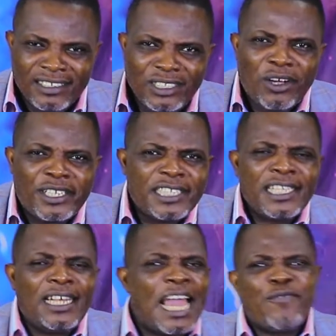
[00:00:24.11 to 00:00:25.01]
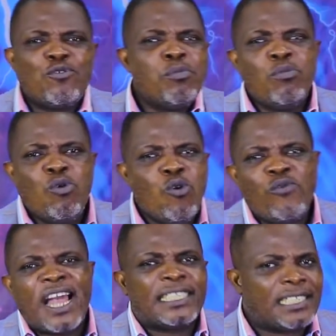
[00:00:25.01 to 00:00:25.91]
Your Christian life will
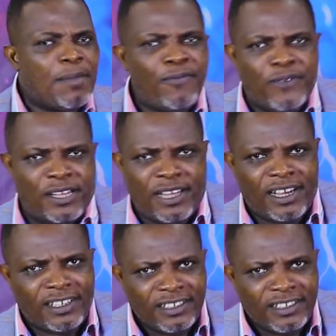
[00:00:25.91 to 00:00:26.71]
move a step further.